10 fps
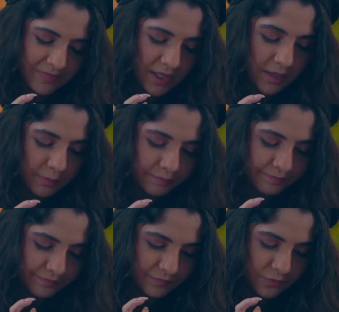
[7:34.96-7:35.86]
Damn,
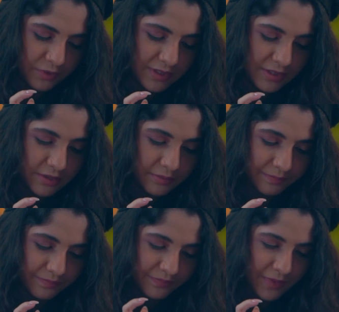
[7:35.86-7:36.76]
for serum.
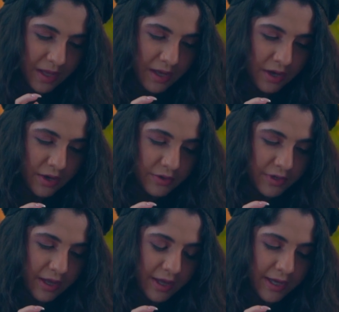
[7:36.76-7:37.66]

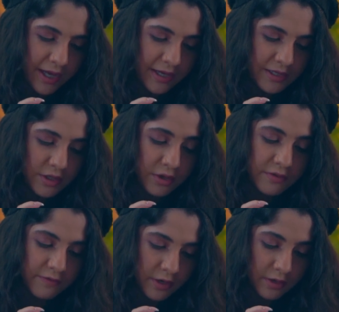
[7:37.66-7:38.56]
Okay, it has
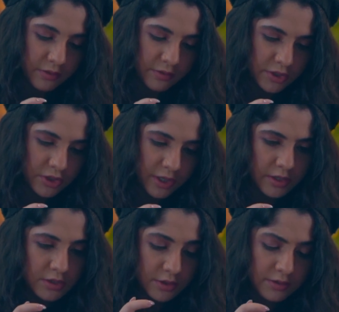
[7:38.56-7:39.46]
aloe vera, which
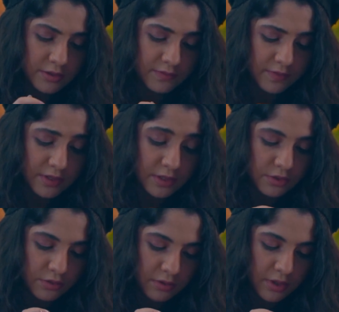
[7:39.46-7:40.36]
that is good. It's very
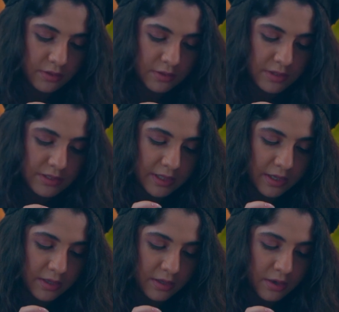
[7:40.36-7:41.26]
soothing to the
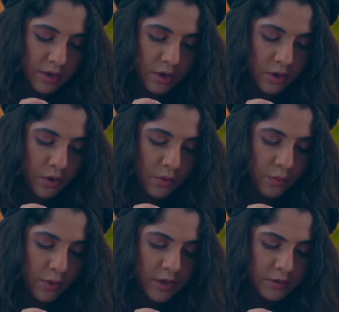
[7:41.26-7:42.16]
skin.
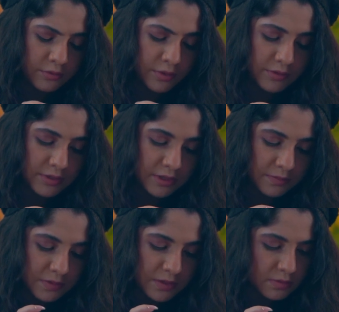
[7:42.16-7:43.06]
Wild rose
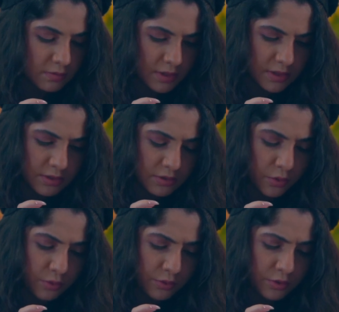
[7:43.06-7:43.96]
hips. This is
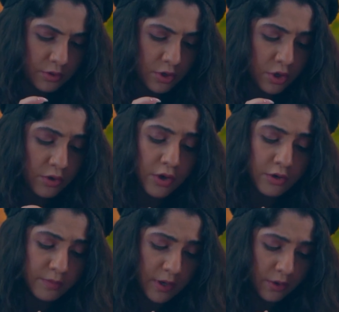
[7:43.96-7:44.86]
an oil,
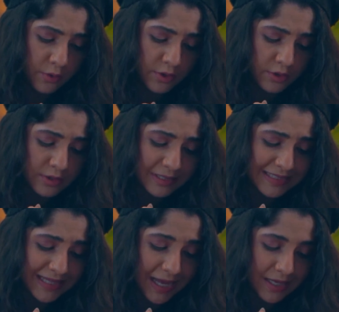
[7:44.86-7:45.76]
jojoba oil
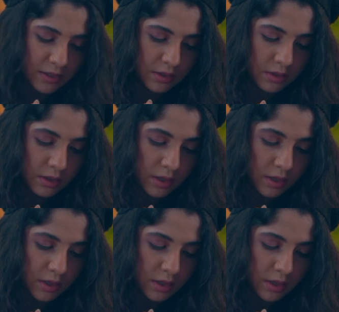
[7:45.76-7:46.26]
again.